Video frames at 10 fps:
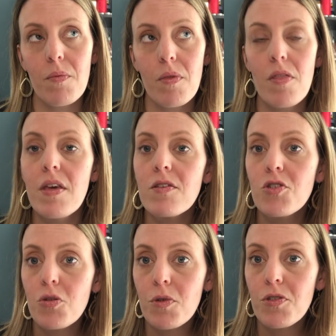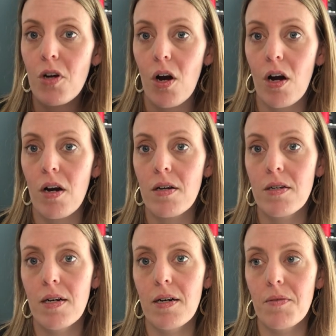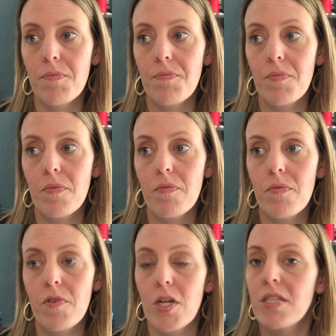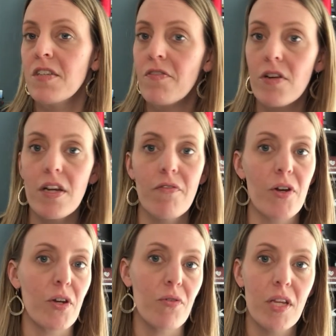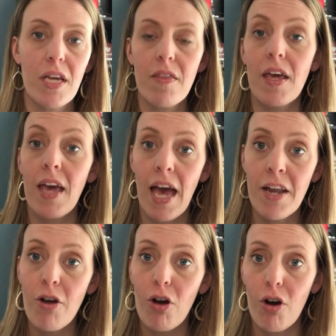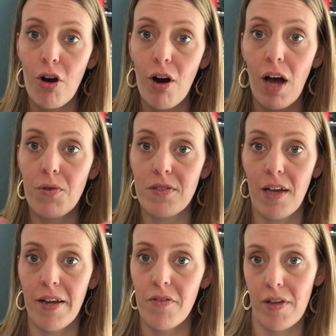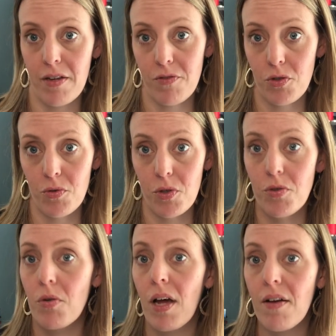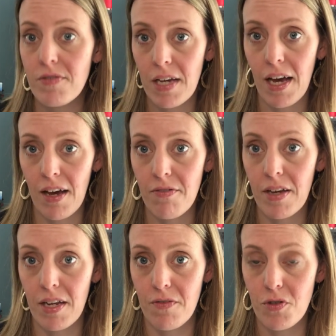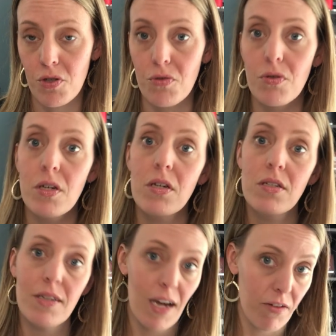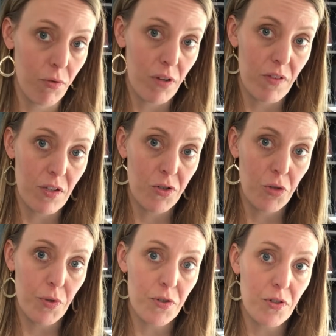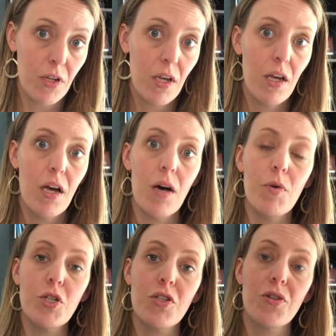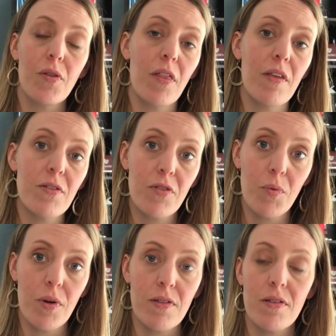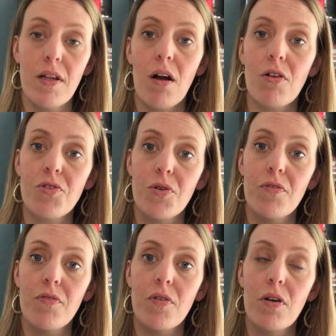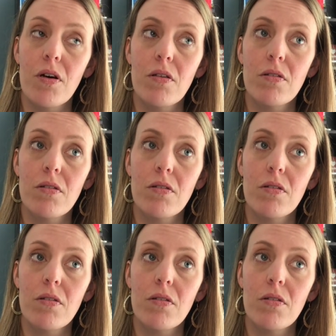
These tumors are very different and very unique. They can occur outside of NF2. You don't have to have NF2 to have one of these tumors. We just know that these are the ones that are sort of,